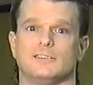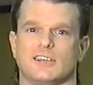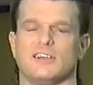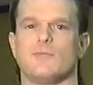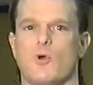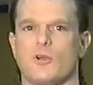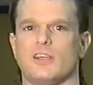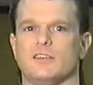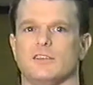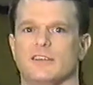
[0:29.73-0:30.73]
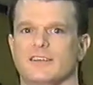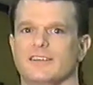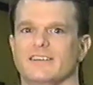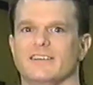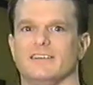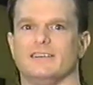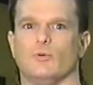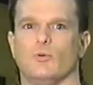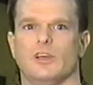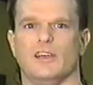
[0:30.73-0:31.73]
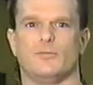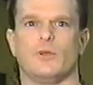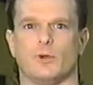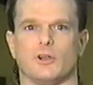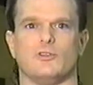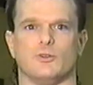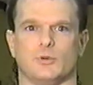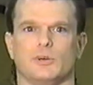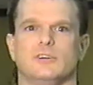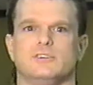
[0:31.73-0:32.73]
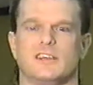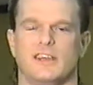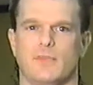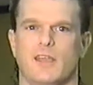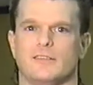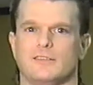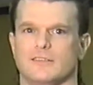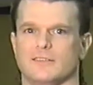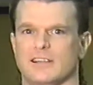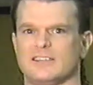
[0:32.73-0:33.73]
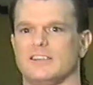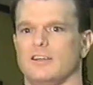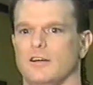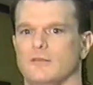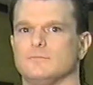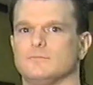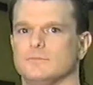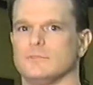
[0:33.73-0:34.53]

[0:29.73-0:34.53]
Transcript: Sunday morning if we weren't in the woods, it meant let's get up